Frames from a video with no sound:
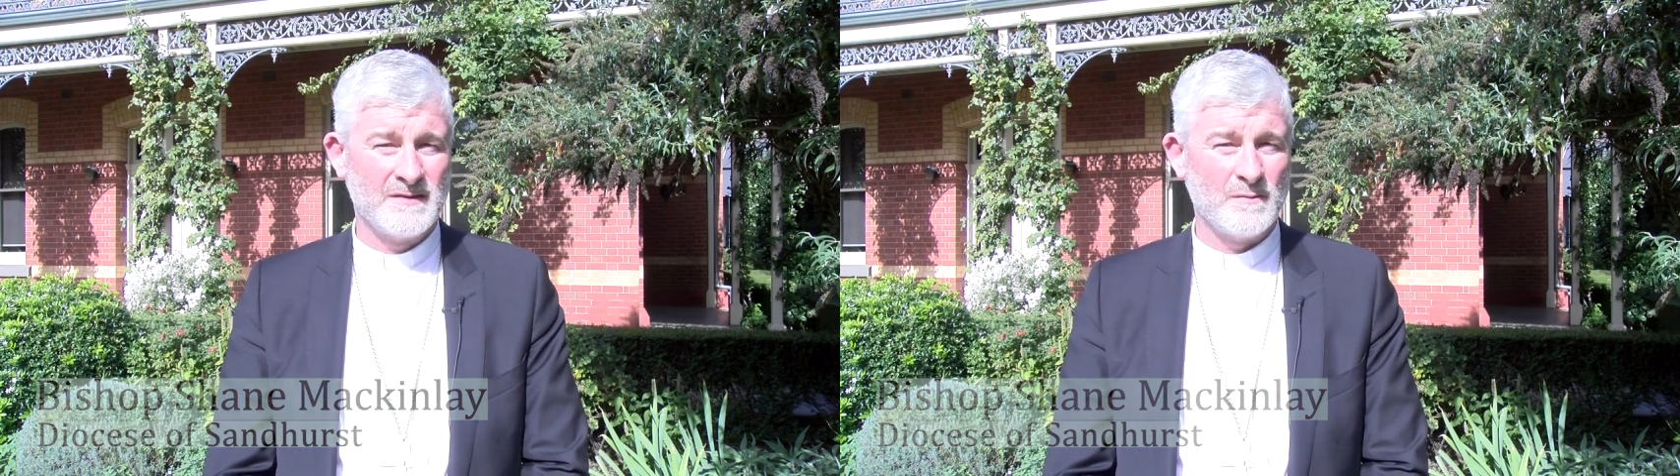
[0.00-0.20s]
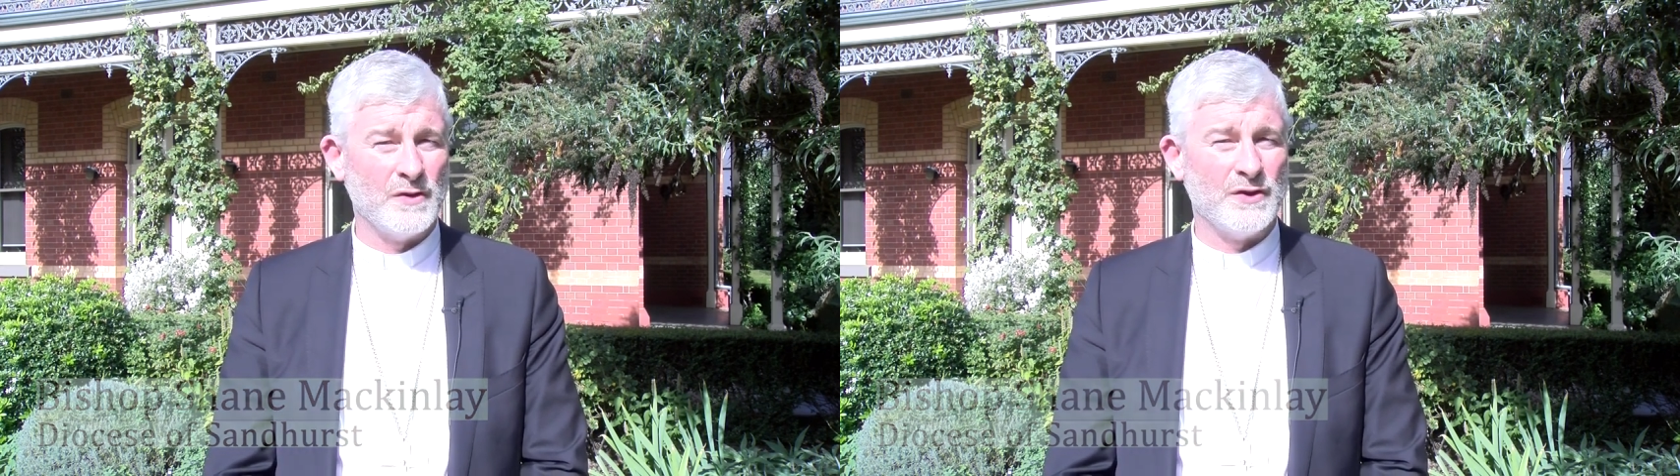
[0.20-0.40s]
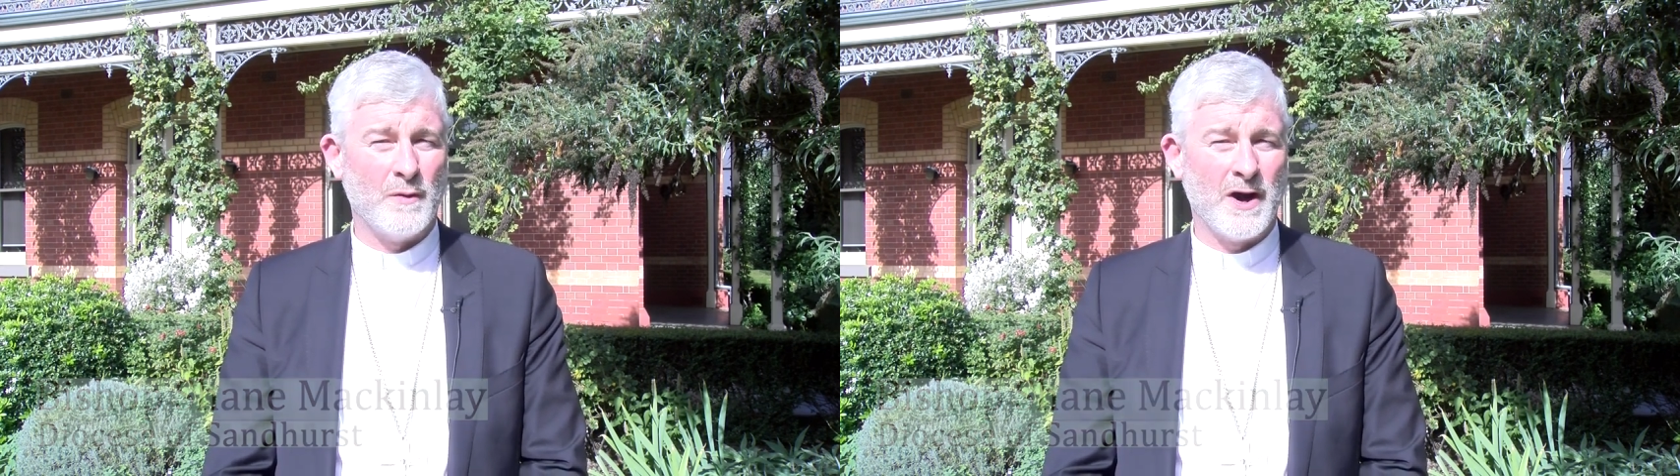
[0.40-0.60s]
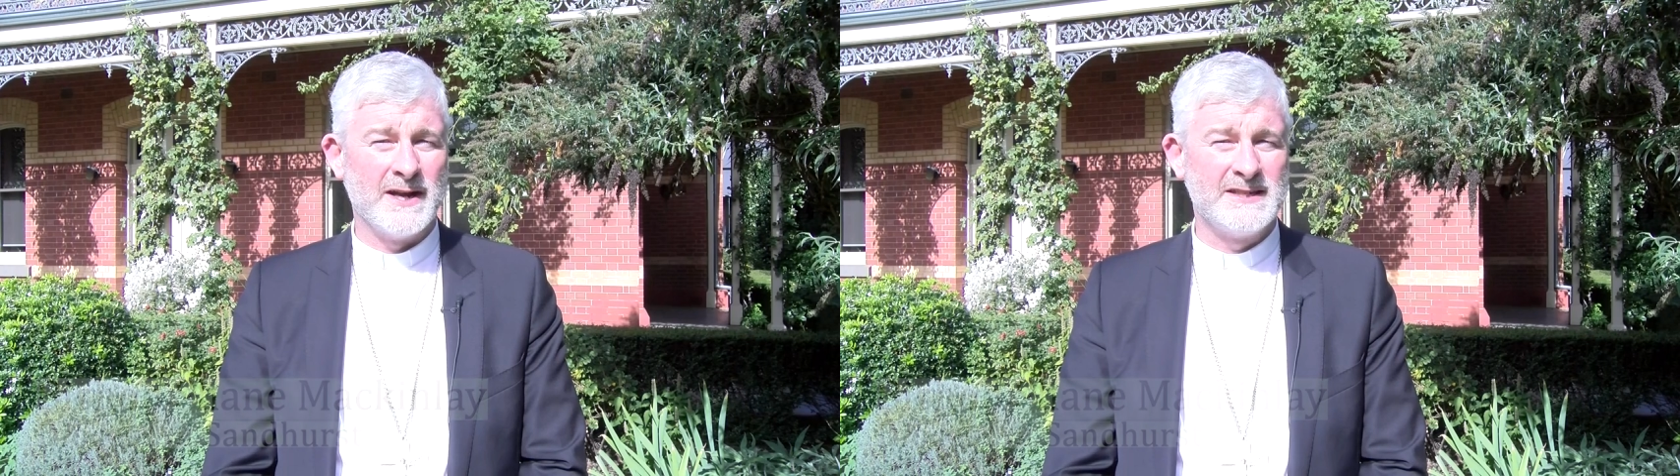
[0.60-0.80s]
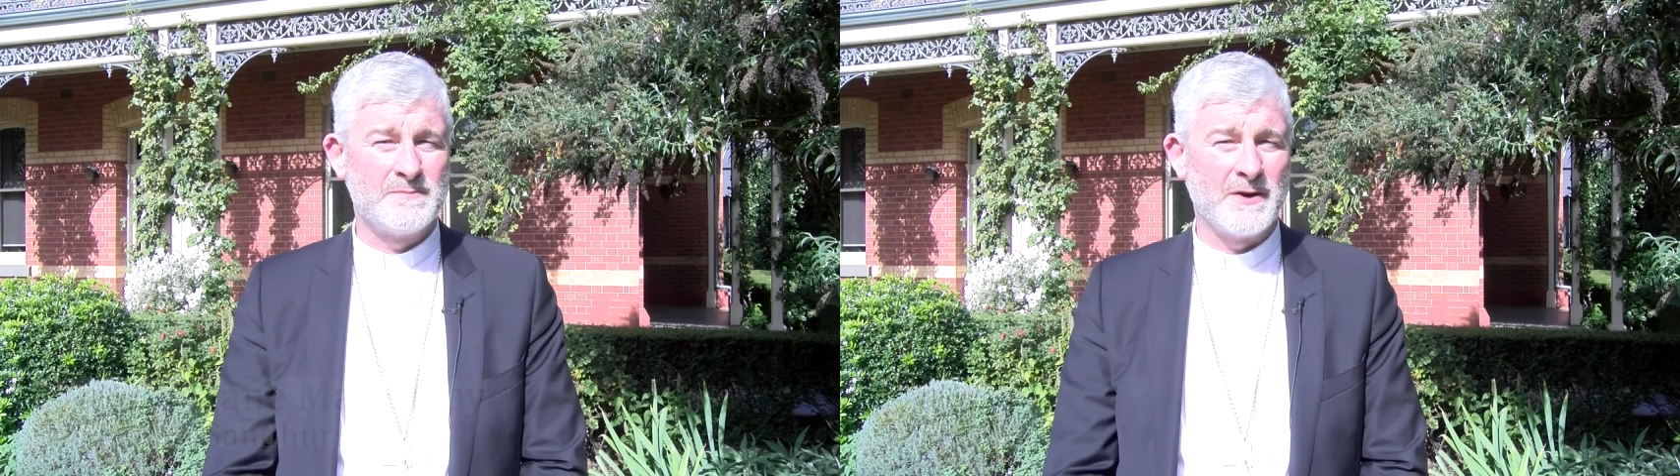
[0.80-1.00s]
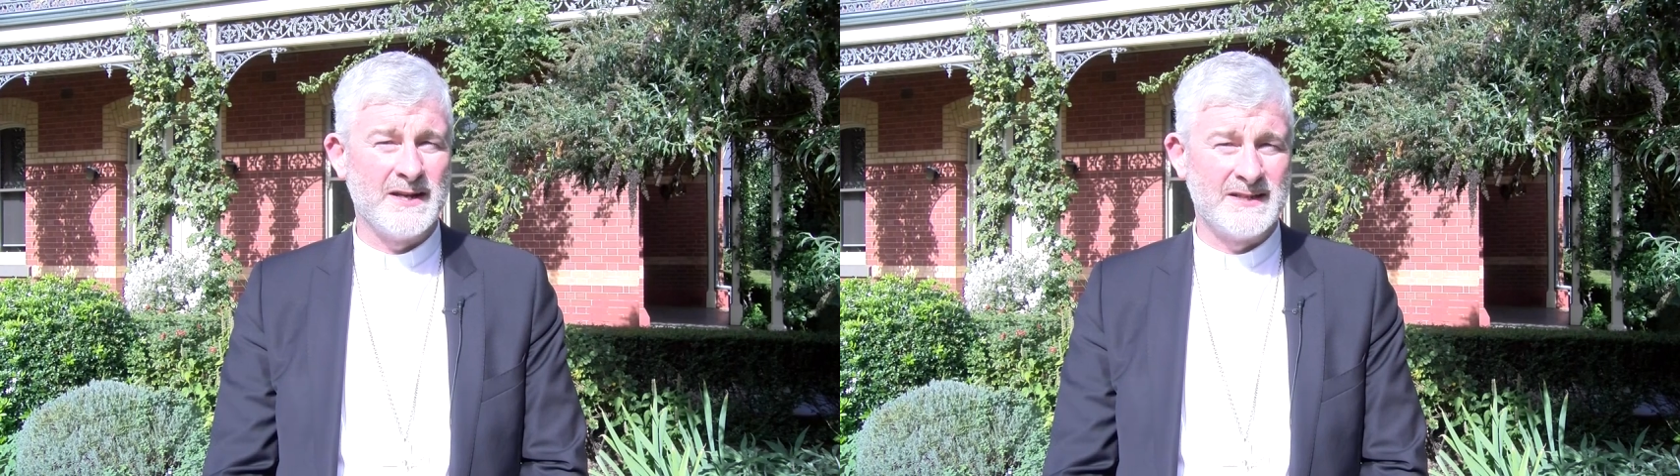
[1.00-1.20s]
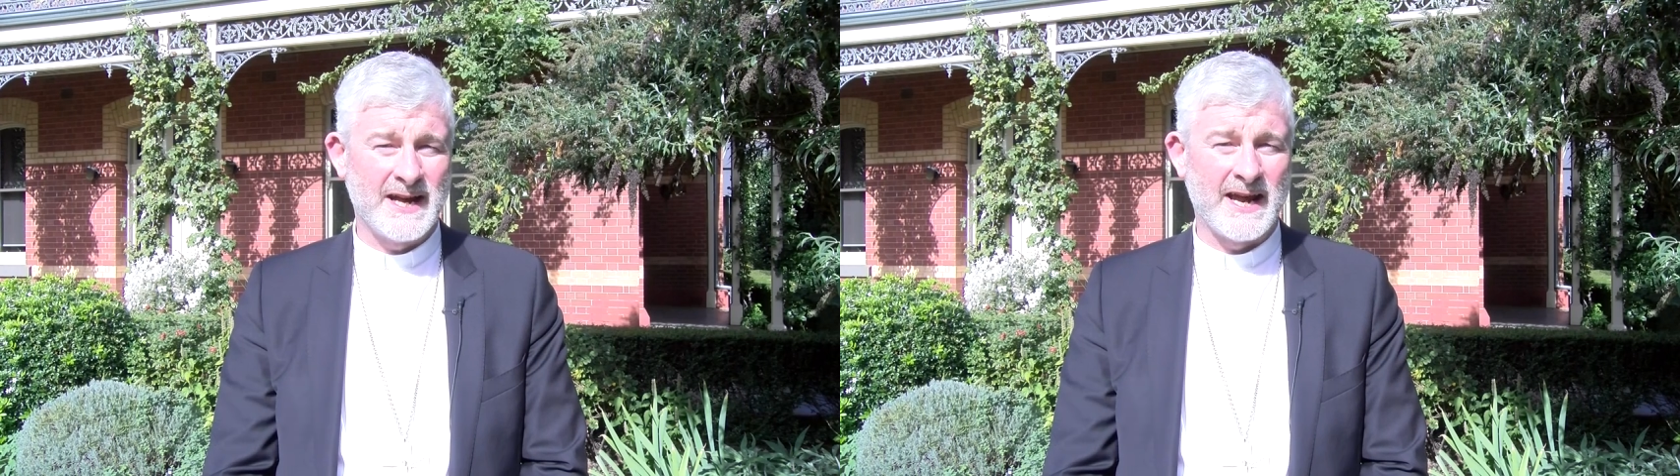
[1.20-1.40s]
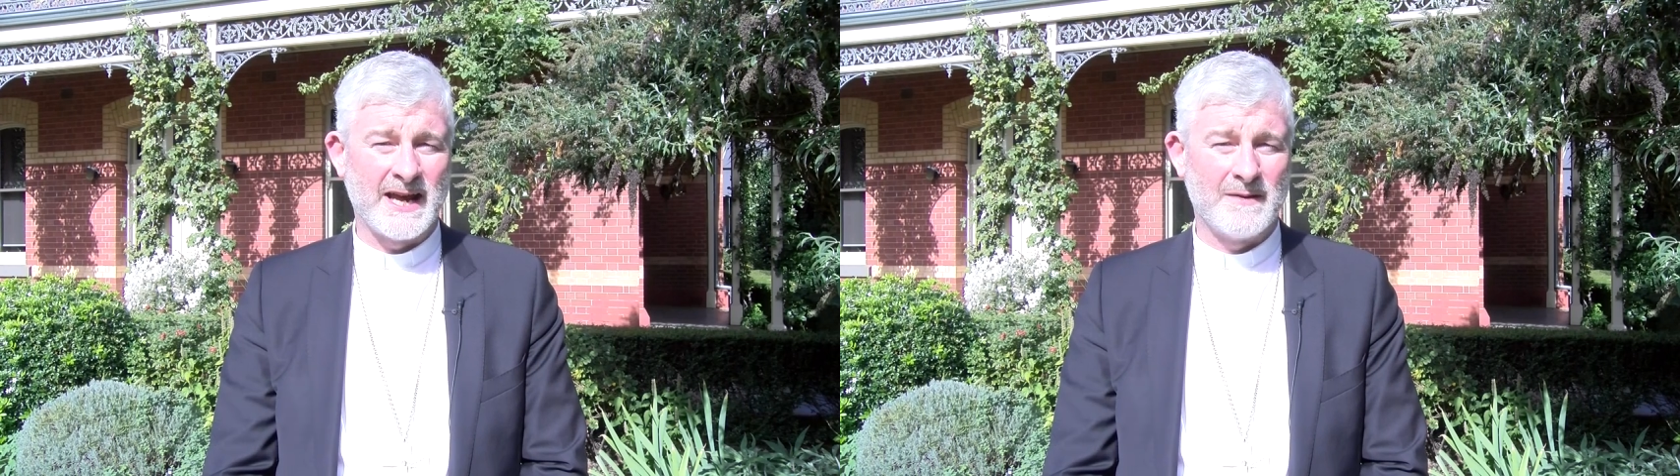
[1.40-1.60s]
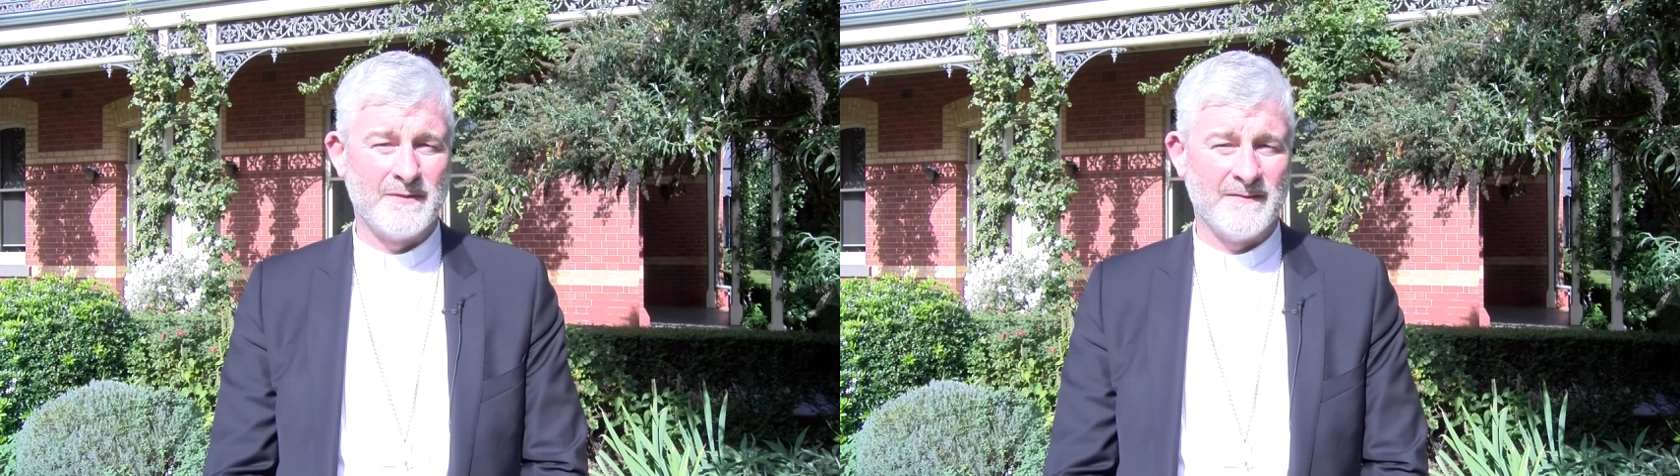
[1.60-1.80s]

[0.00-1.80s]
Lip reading: With the widespread take-up